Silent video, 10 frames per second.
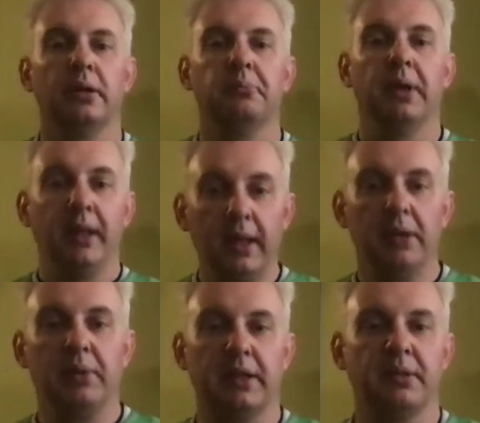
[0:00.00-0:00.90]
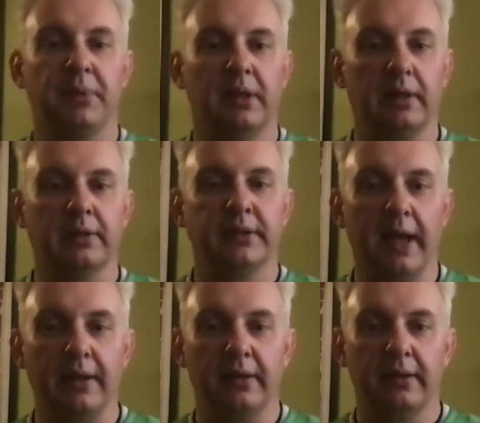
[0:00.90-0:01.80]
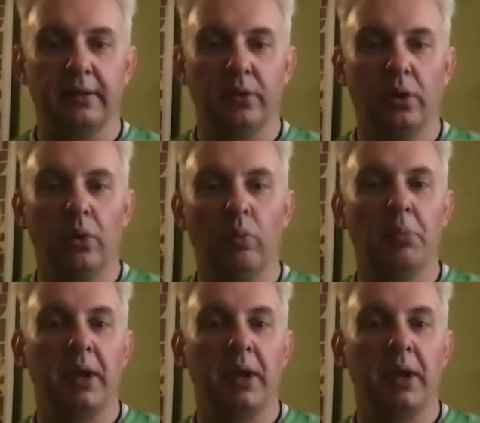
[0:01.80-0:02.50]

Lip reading: But here we get something a little sad. When